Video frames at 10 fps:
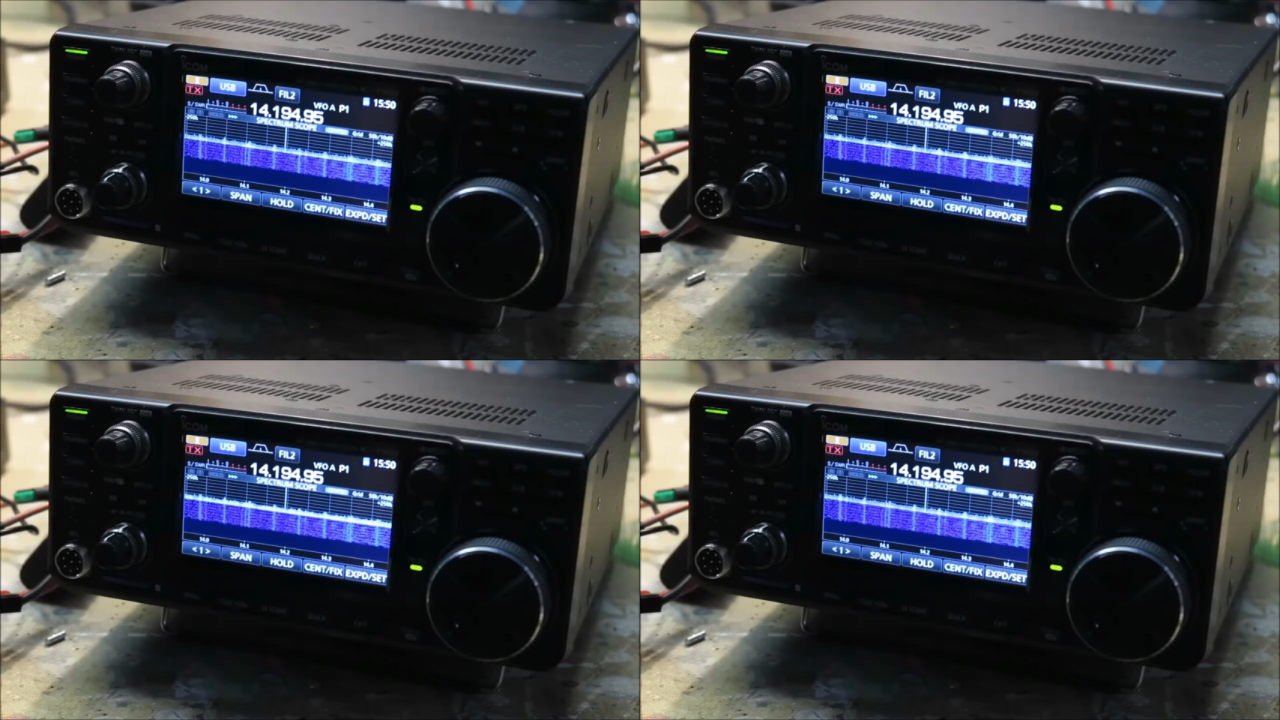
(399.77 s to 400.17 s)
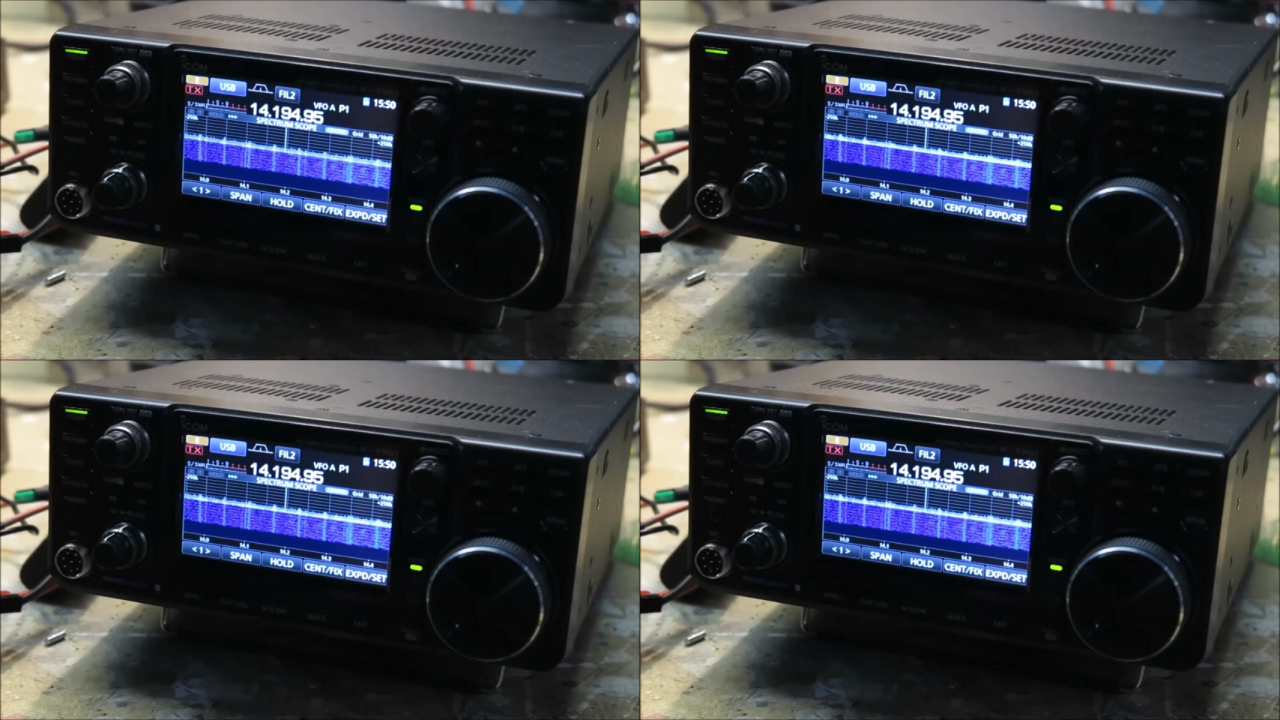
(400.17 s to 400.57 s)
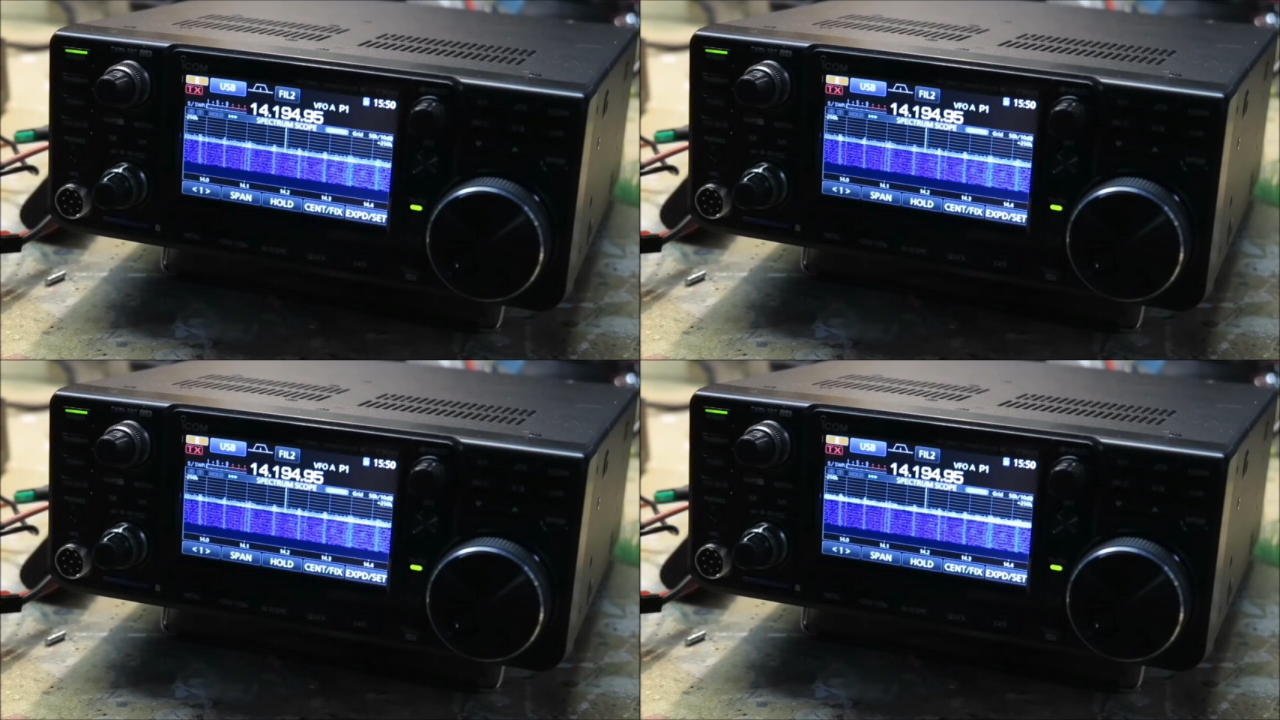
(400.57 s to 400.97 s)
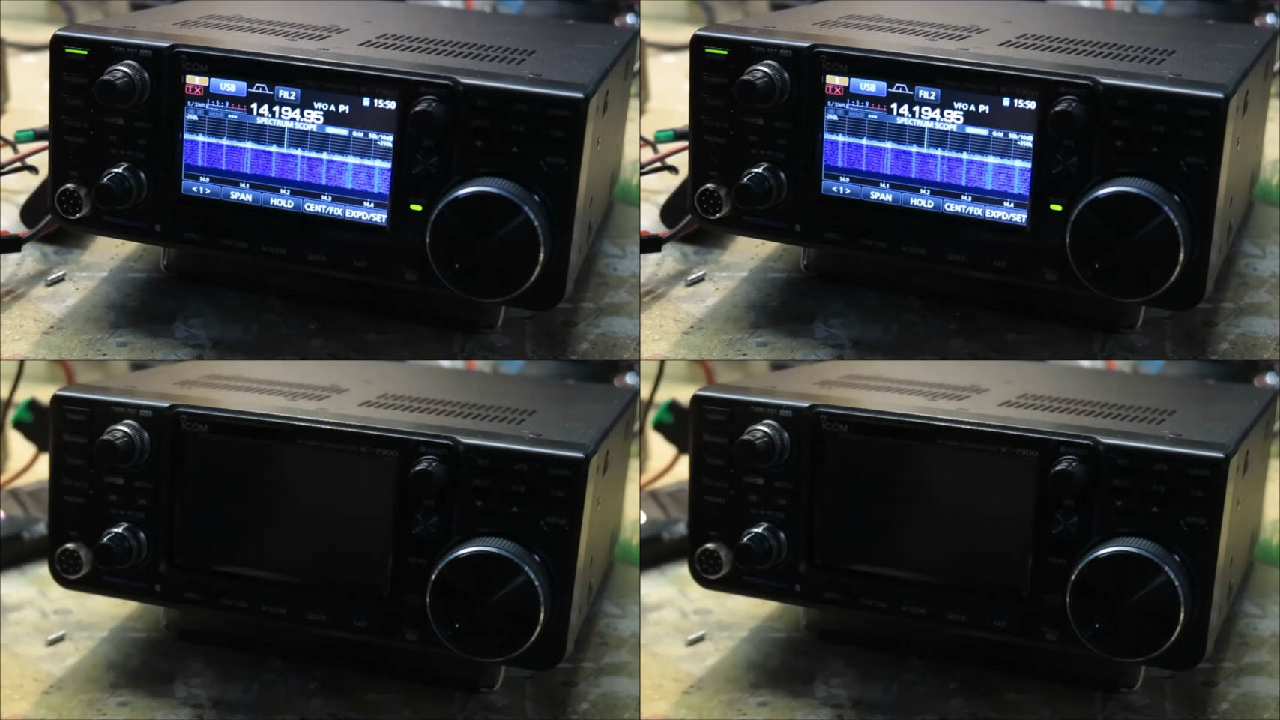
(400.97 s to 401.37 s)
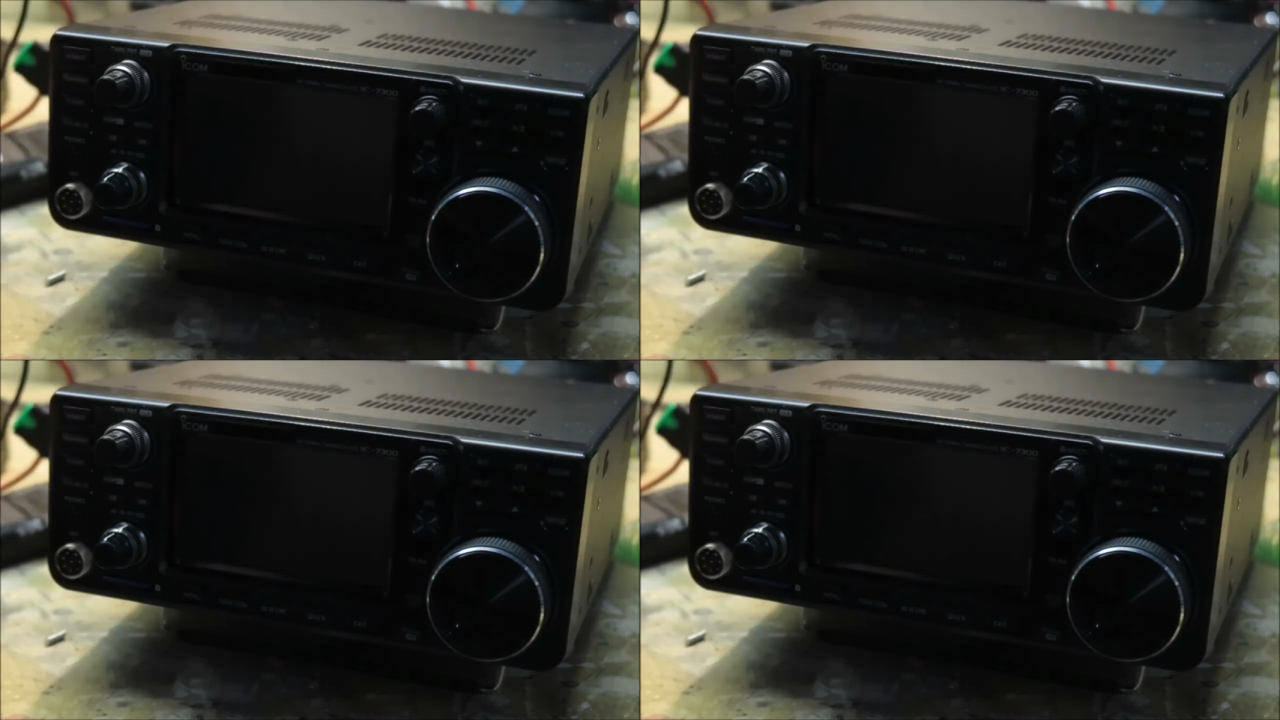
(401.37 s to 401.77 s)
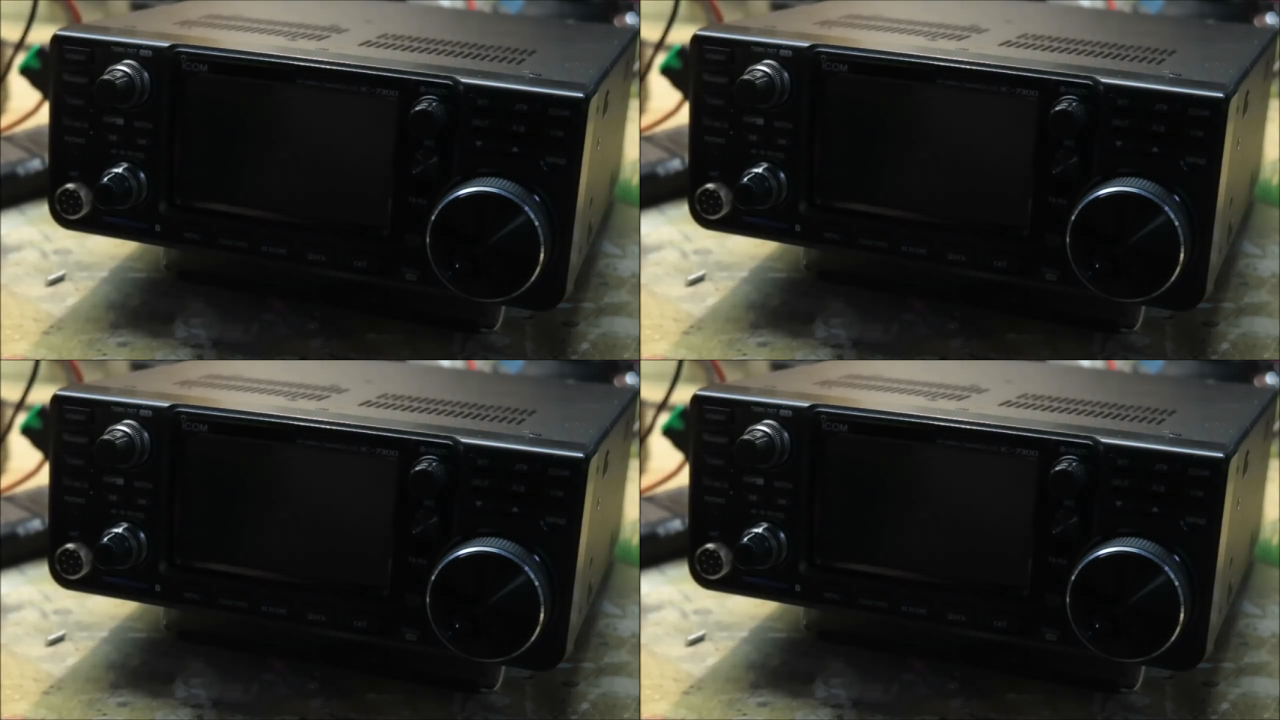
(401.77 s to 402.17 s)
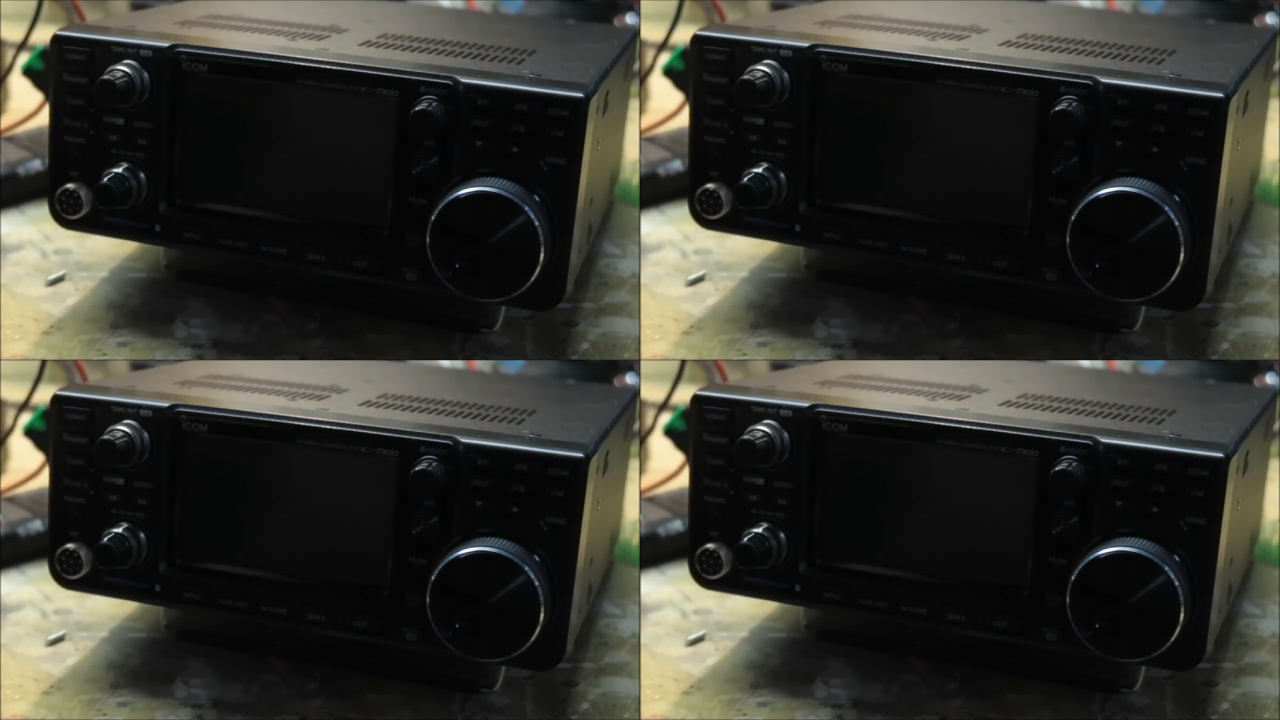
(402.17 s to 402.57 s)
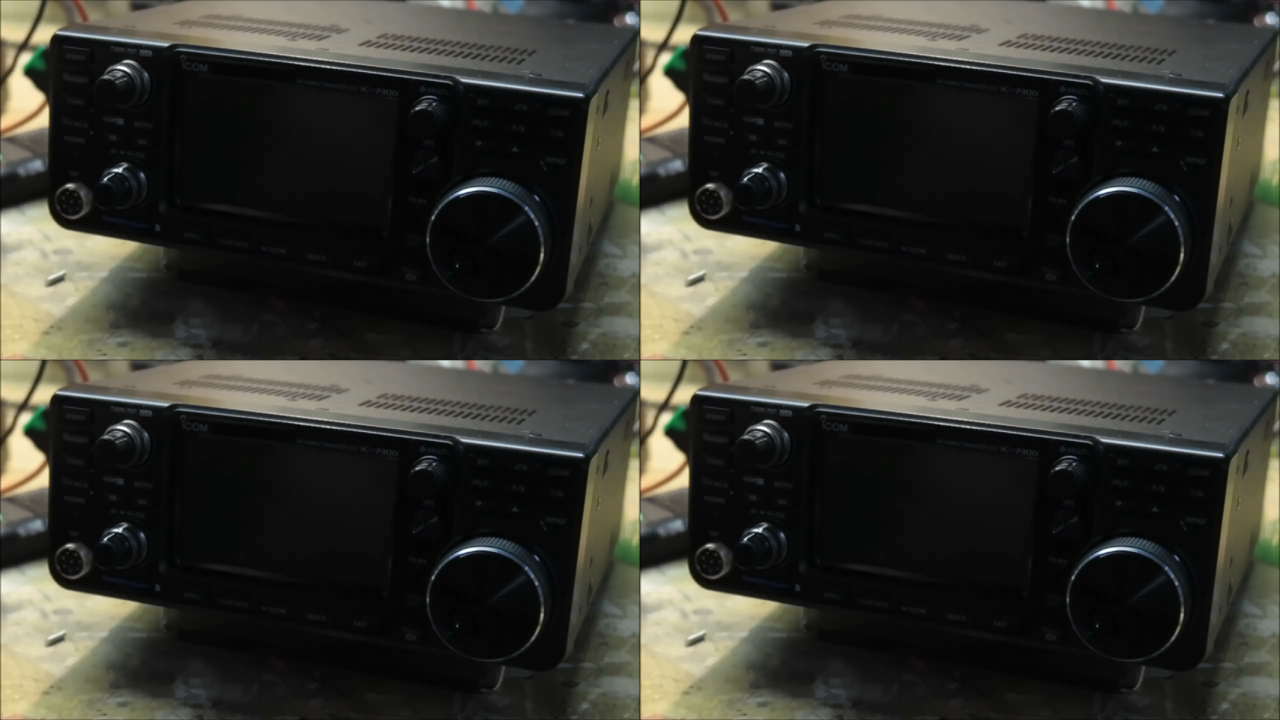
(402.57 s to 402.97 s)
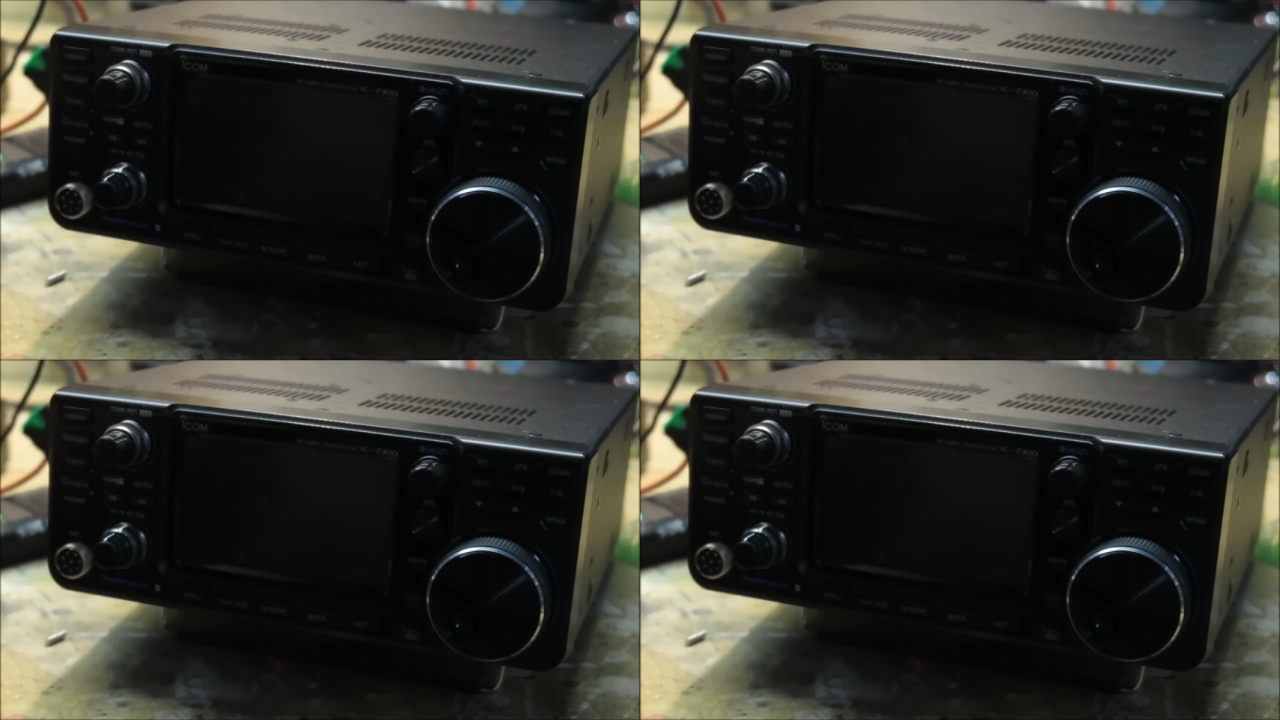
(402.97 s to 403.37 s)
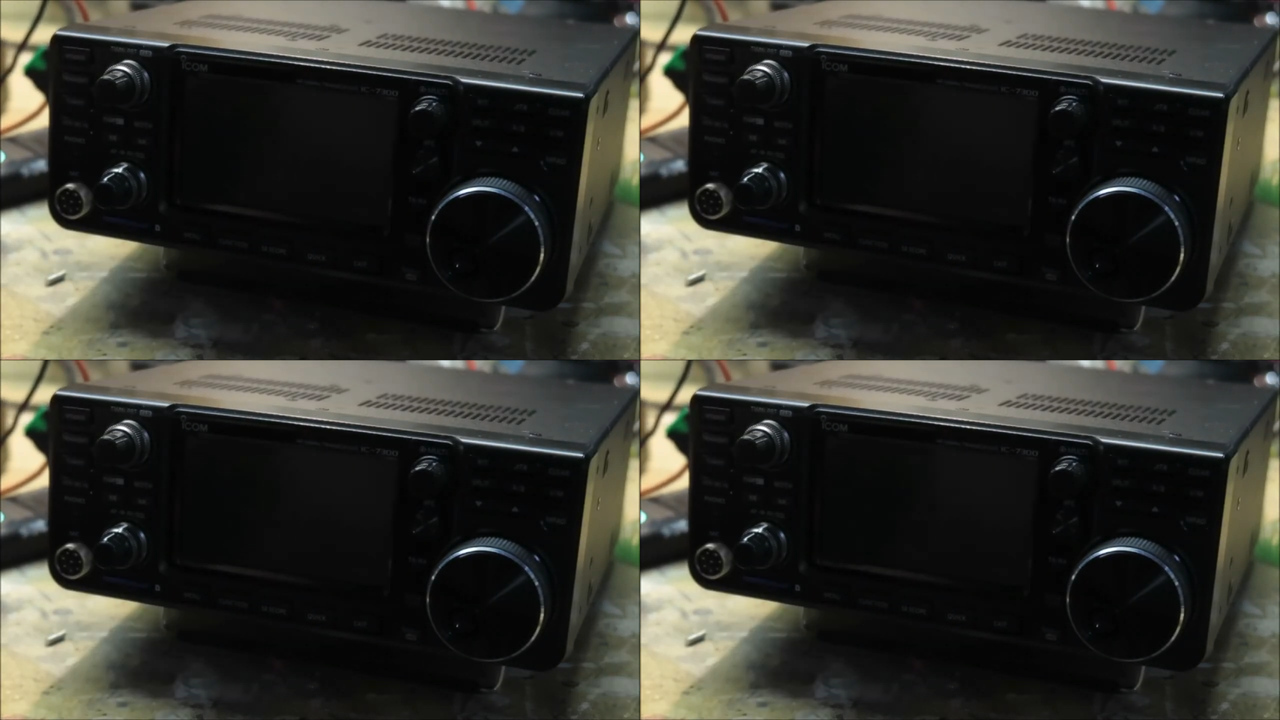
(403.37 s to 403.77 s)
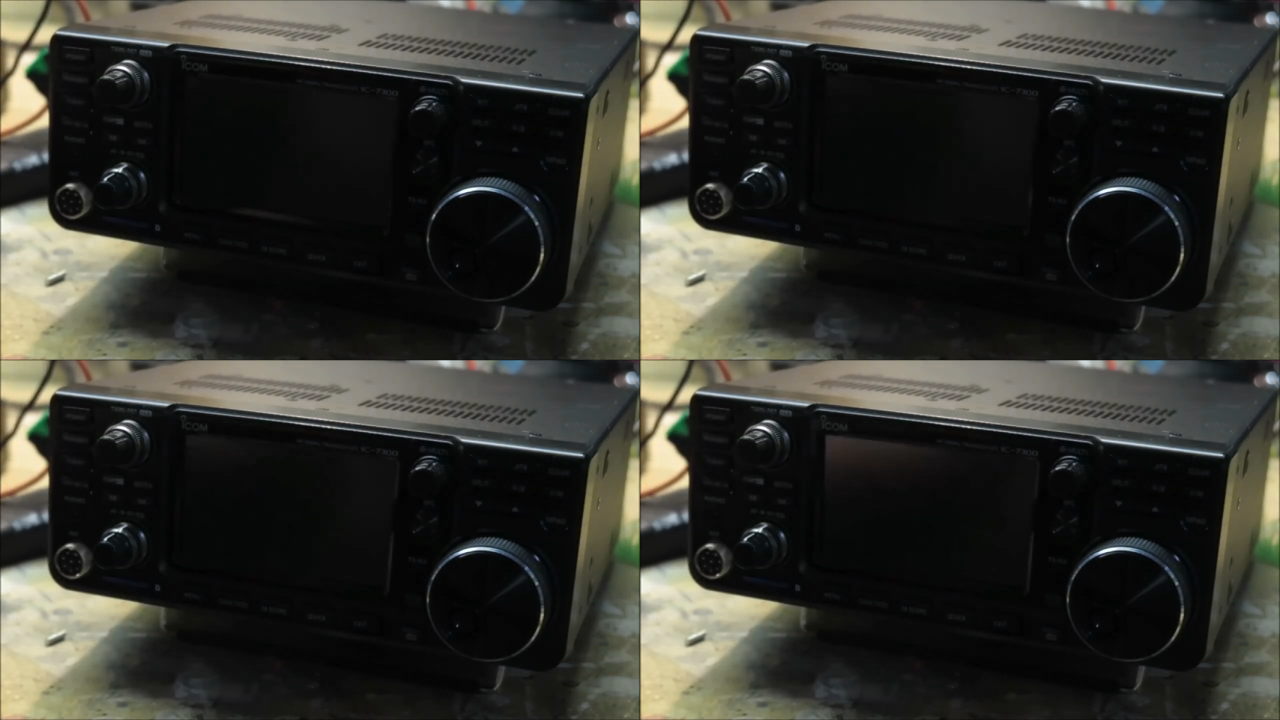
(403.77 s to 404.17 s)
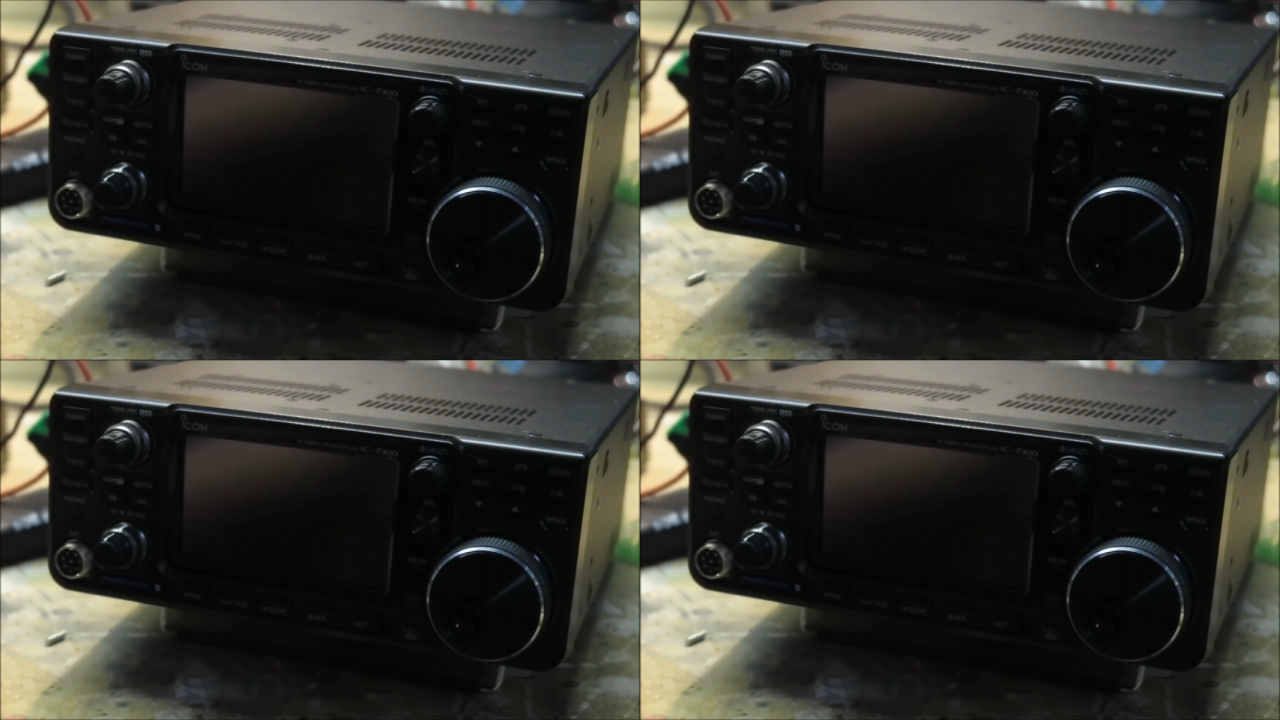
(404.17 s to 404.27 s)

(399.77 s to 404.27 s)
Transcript: [unreadable: no face in view]